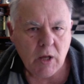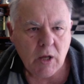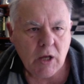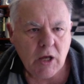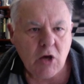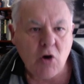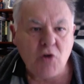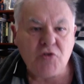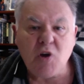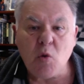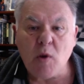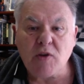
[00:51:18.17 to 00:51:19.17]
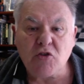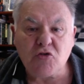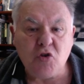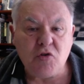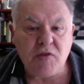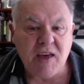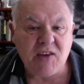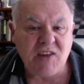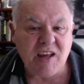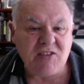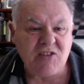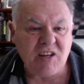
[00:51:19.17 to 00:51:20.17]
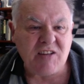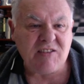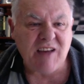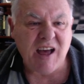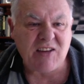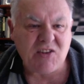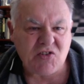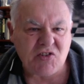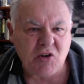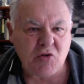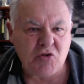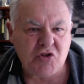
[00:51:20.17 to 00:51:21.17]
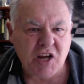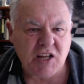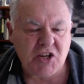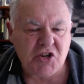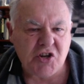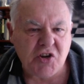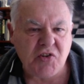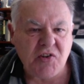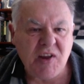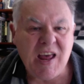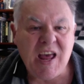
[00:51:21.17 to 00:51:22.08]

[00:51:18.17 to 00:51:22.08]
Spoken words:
He also won the 2018 Tata Steel Challengers